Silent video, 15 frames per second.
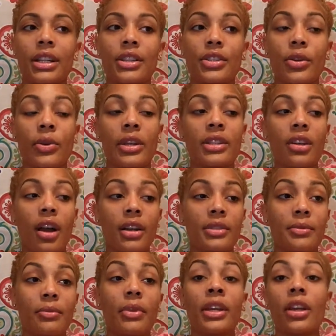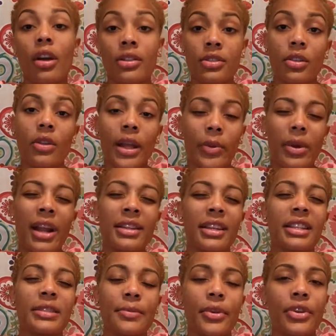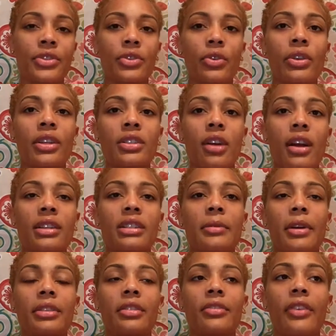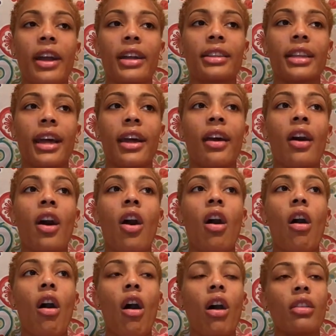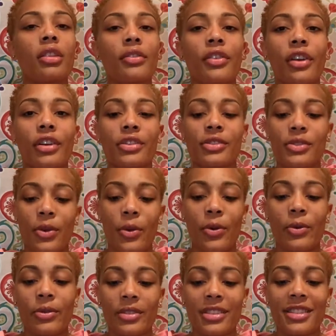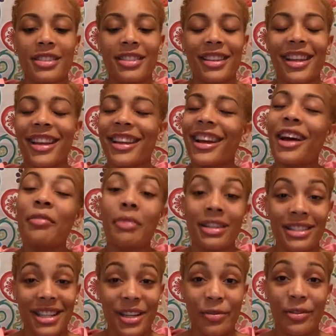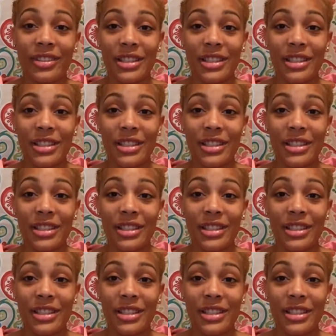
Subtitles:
So he also, when I say spiritual, he talks about the fact that all of our souls, I'm about to get real